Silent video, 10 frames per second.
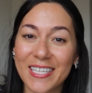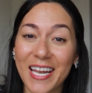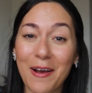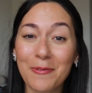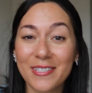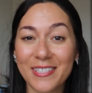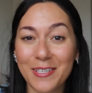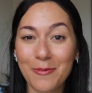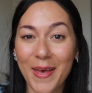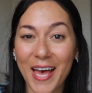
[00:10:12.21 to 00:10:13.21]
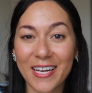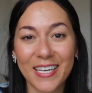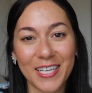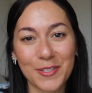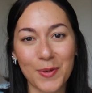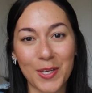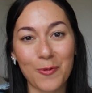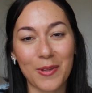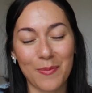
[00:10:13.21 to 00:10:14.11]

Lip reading: and I will see you back next week with